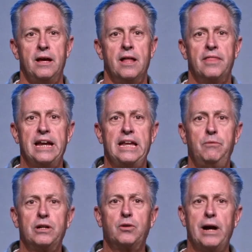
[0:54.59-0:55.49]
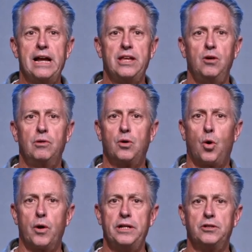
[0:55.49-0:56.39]
that he would grant you,
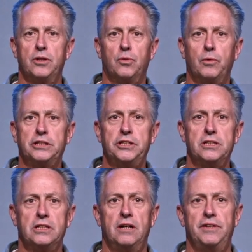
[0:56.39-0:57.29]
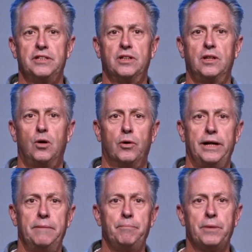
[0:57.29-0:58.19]
according to the riches of his
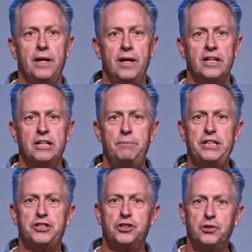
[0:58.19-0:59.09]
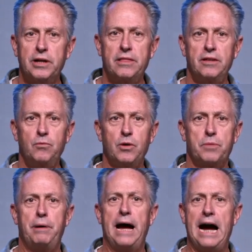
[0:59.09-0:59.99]
glory, to be strengthened
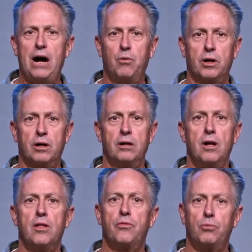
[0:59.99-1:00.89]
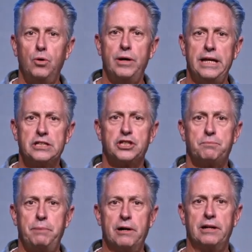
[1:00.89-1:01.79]
with power through his
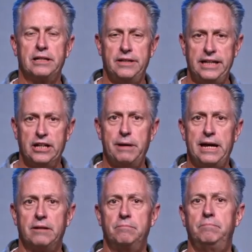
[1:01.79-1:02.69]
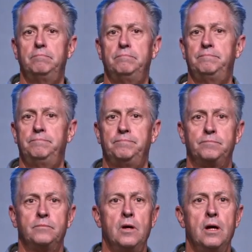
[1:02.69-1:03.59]
Spirit in the inner man,
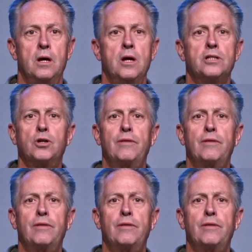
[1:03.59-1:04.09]
so